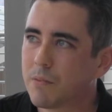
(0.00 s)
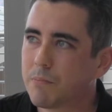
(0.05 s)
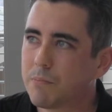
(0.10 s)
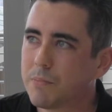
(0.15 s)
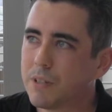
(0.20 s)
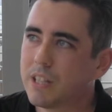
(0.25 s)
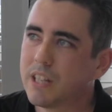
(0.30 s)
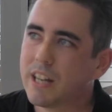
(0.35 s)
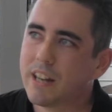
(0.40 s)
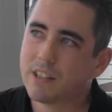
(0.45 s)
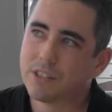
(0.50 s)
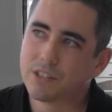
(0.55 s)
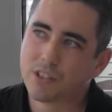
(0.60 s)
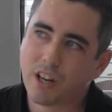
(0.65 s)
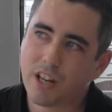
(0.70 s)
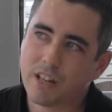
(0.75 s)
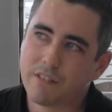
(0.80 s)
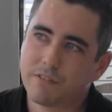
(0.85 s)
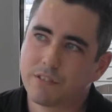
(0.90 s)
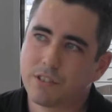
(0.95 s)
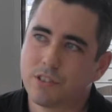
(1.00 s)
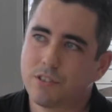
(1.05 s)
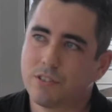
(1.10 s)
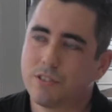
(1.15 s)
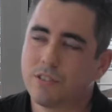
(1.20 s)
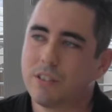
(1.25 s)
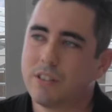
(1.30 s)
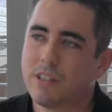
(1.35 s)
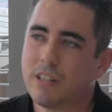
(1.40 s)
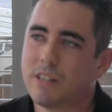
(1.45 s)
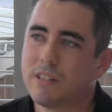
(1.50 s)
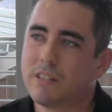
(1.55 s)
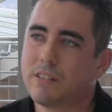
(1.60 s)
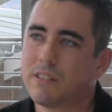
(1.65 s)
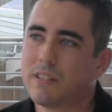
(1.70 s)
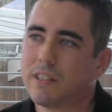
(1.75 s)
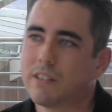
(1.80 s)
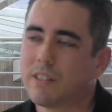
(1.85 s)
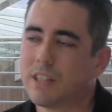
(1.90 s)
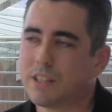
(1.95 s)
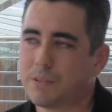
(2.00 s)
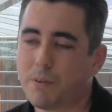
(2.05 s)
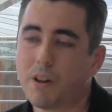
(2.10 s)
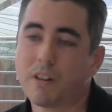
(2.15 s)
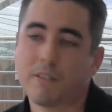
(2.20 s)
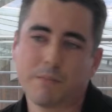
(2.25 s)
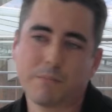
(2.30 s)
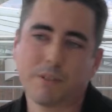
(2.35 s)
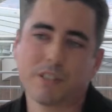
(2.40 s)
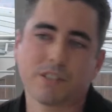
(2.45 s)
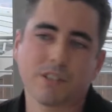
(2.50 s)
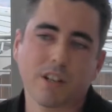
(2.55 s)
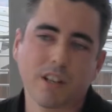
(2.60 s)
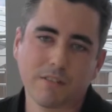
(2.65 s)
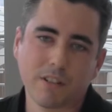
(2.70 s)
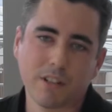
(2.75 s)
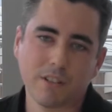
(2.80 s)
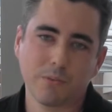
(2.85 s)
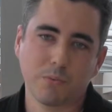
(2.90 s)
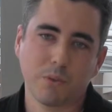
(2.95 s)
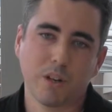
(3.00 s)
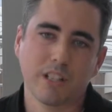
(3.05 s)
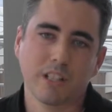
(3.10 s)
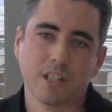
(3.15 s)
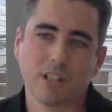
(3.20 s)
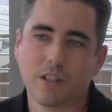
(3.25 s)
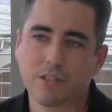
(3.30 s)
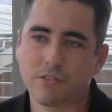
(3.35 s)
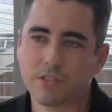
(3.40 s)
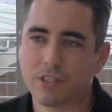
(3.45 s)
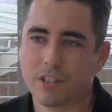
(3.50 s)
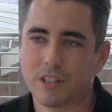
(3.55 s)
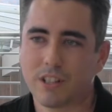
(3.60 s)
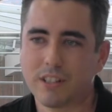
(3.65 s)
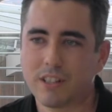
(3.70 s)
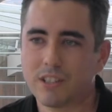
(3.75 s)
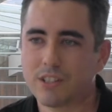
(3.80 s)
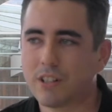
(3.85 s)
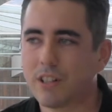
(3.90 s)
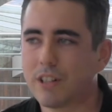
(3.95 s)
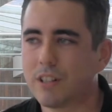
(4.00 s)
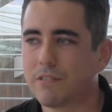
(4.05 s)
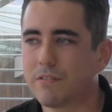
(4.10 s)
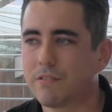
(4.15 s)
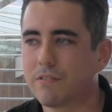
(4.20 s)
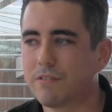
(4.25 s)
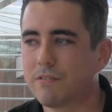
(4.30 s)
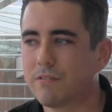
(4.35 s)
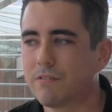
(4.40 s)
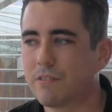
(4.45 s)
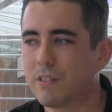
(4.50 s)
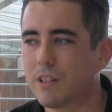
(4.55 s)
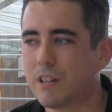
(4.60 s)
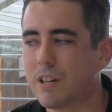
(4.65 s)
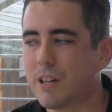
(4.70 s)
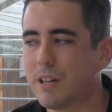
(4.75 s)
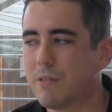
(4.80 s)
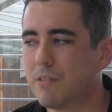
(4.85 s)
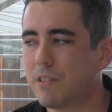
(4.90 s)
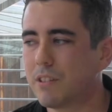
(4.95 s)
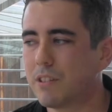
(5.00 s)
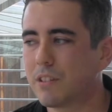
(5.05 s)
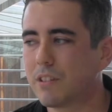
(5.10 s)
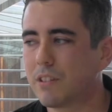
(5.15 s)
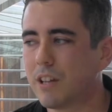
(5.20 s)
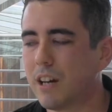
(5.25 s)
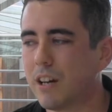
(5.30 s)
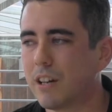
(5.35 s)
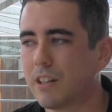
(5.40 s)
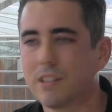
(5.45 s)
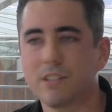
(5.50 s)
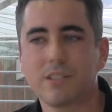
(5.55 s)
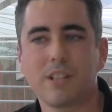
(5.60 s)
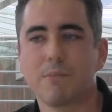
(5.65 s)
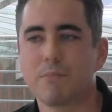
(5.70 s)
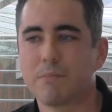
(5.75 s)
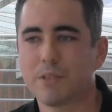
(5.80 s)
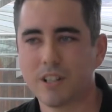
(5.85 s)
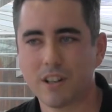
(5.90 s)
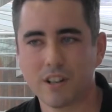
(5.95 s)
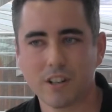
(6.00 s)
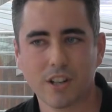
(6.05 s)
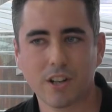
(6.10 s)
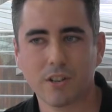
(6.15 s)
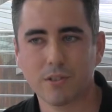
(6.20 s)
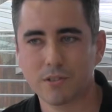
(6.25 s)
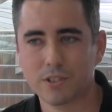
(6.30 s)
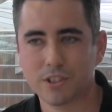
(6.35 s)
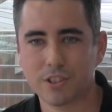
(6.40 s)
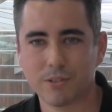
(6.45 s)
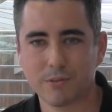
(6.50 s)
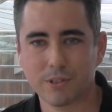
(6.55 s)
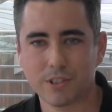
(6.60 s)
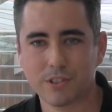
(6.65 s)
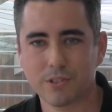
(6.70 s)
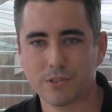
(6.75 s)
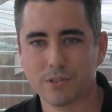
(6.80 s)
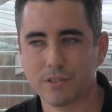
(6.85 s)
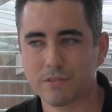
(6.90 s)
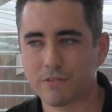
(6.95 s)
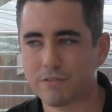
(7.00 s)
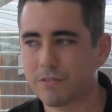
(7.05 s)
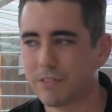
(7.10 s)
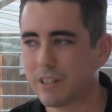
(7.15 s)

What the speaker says: But yeah, it's kind of, that's part of it, but it's kind of like the wider culture, like this kind of contemporary art culture, which sort of